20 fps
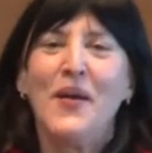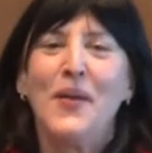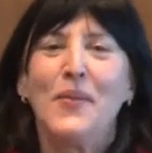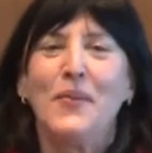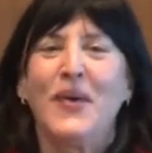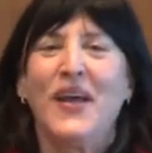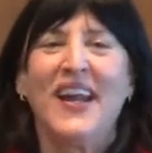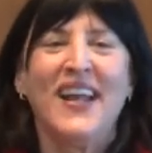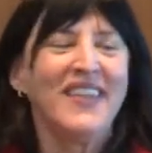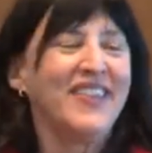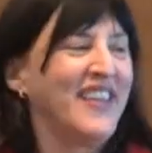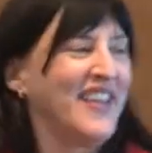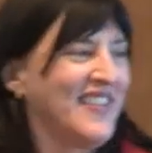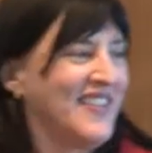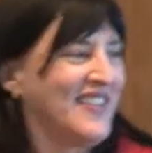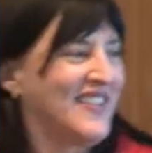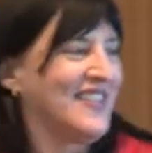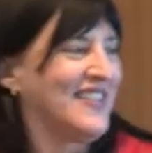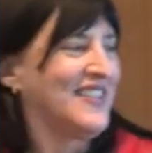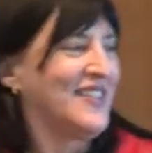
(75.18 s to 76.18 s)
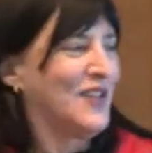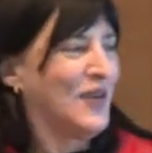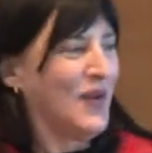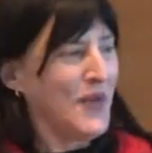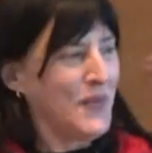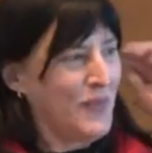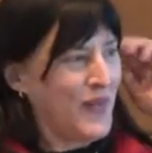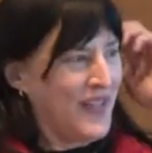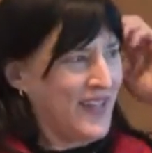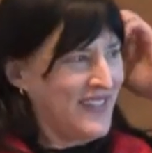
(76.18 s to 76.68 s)
But I think this is a
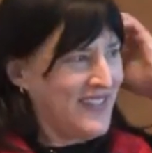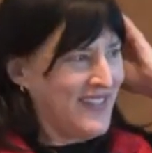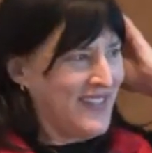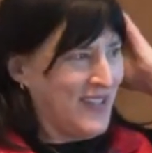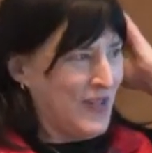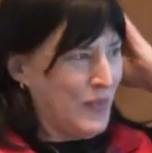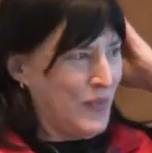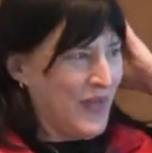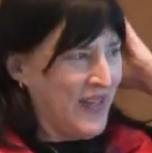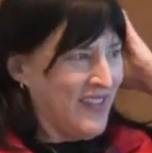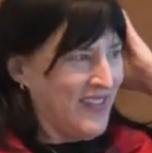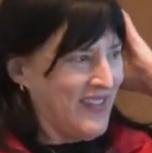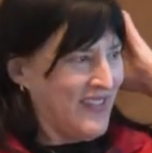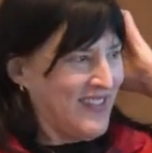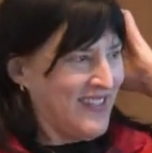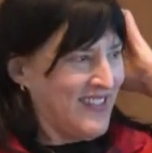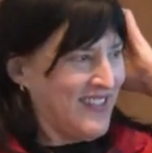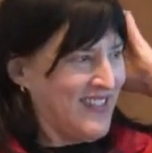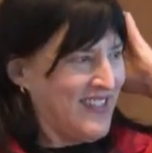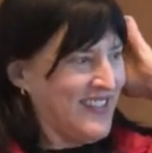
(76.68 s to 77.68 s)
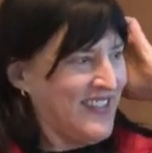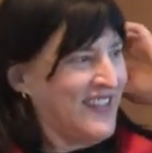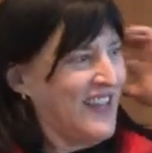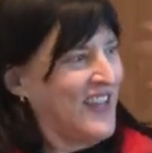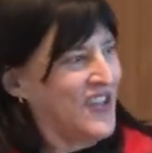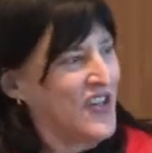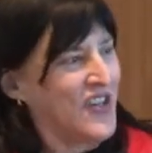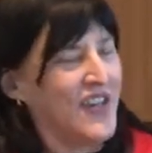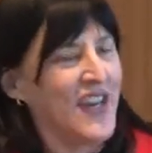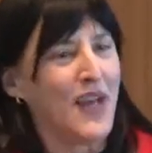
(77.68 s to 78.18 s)
great place to pick this
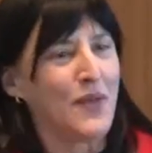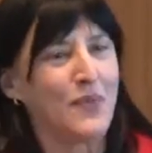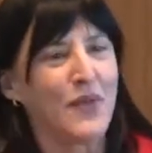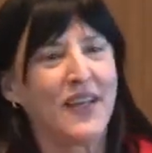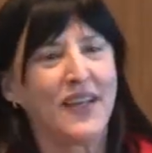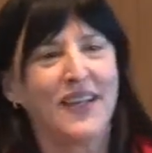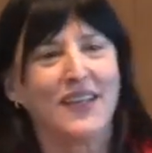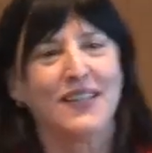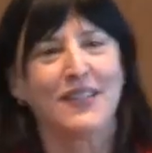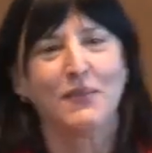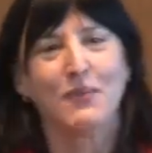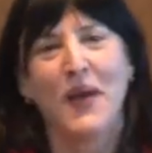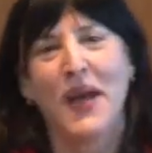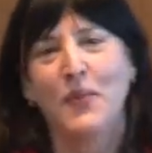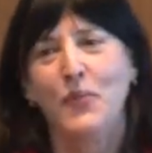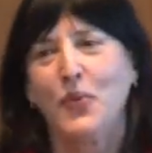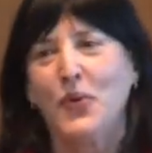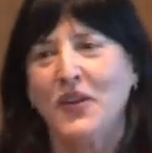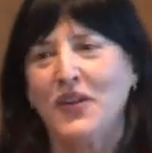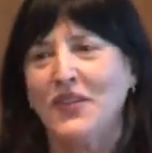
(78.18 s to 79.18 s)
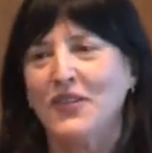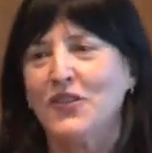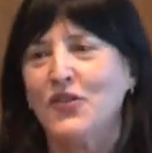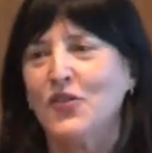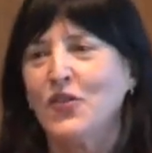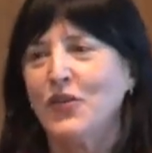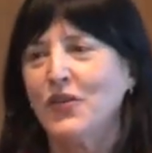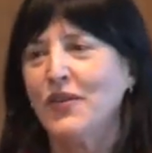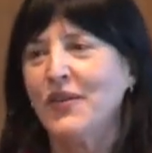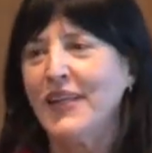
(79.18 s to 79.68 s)
discussion up because my book is
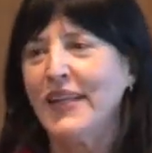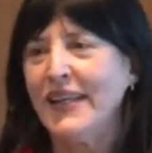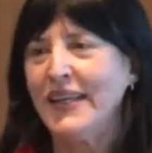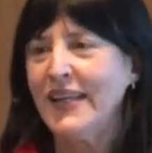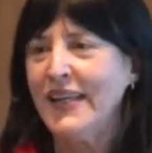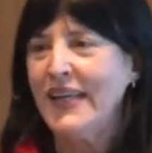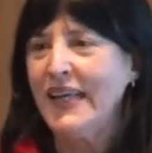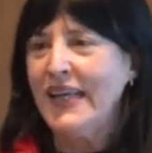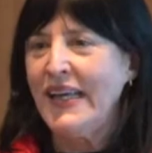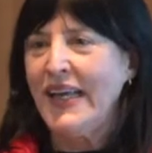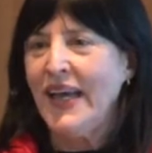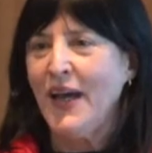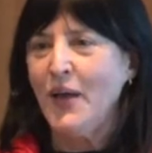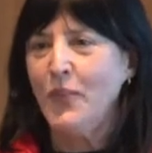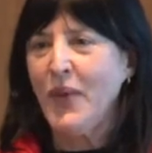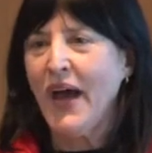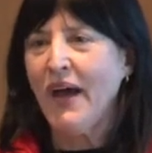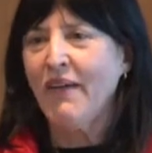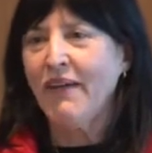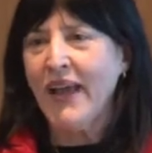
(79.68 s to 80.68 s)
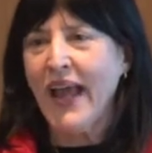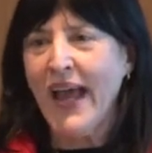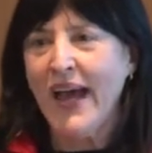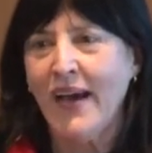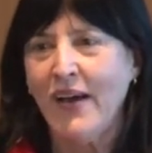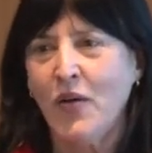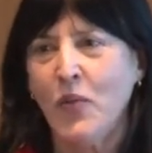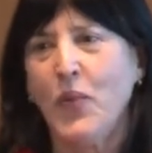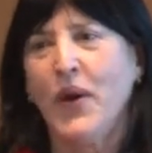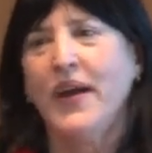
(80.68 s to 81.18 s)
truly about
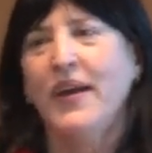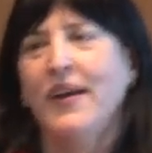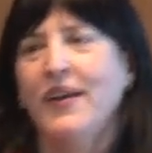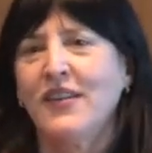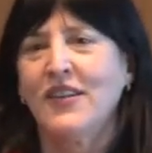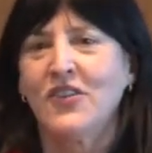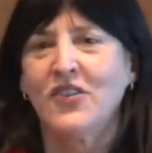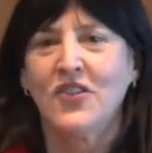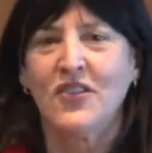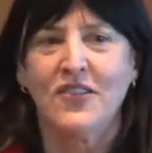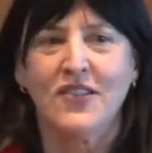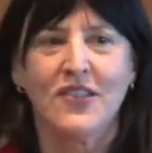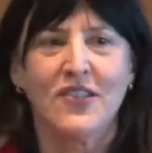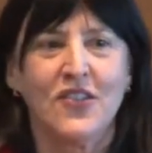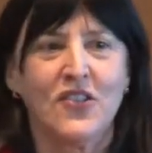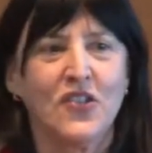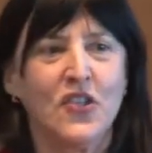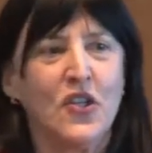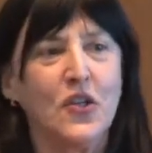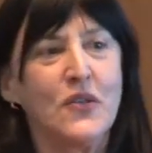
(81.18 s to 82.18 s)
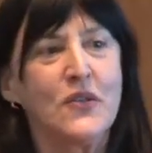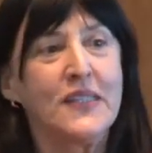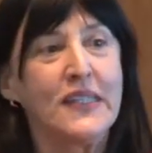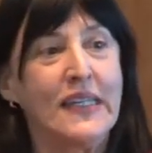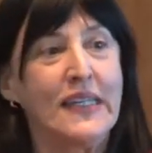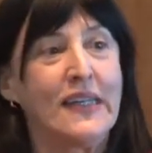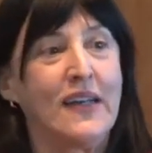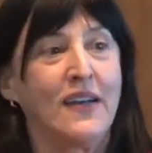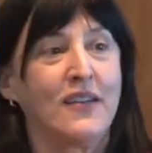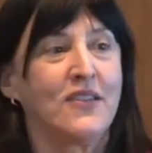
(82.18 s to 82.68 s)
how biologists
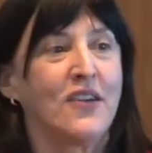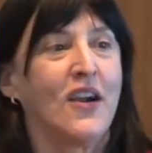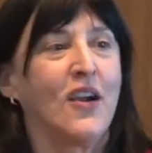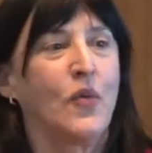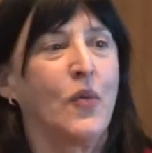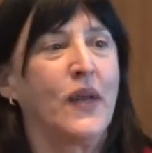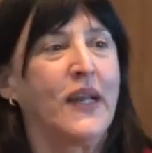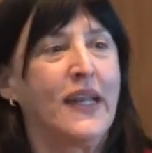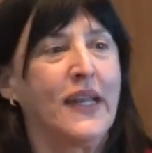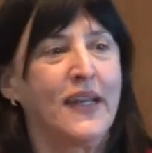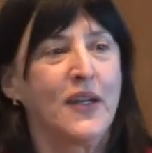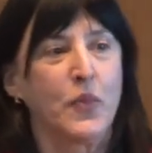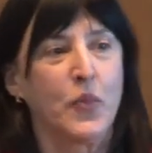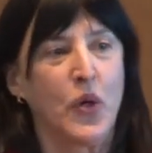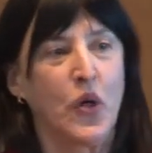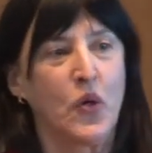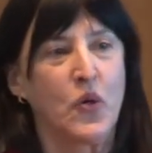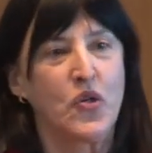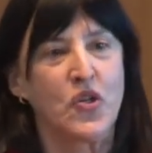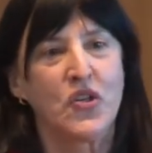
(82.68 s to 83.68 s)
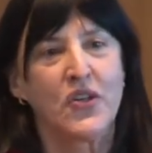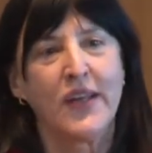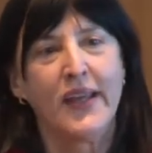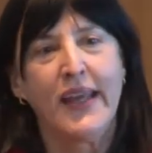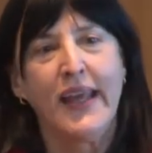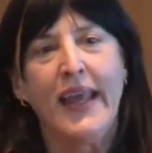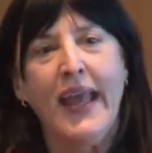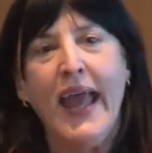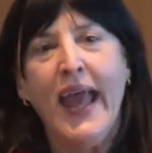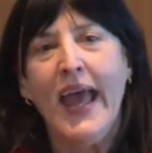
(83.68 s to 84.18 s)
using a Darwinian approach
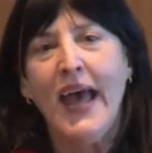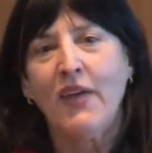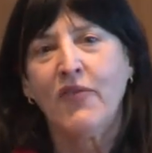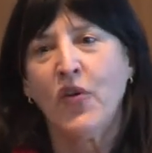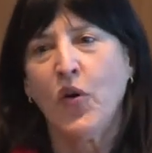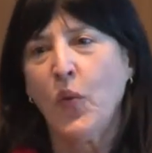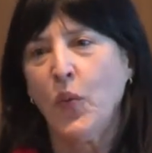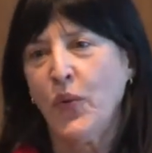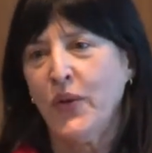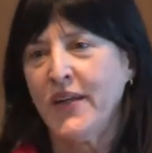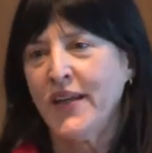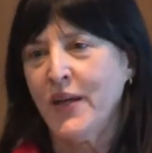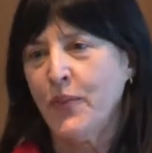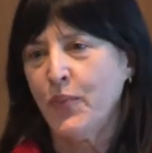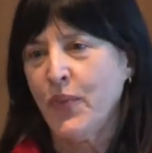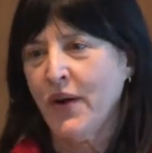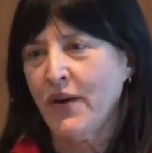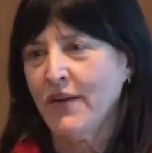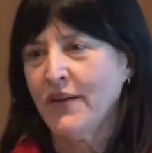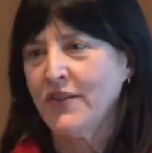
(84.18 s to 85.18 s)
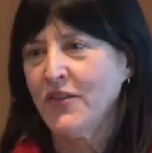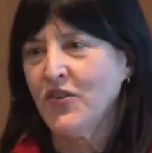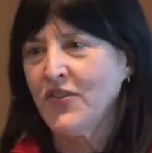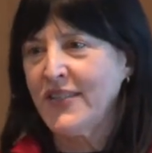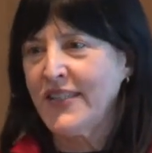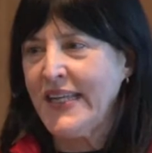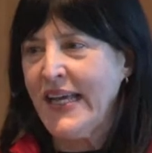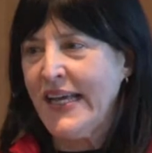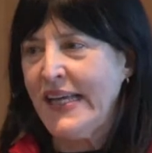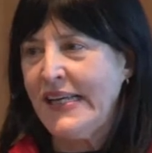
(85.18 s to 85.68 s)
have opened up our
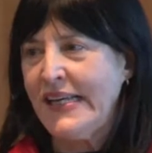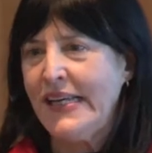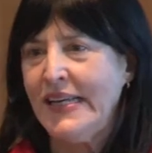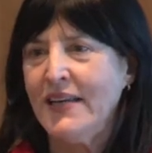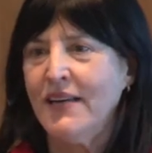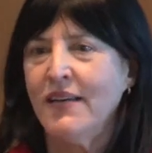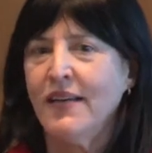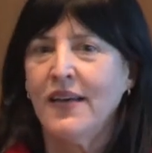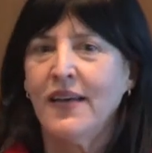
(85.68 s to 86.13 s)
understanding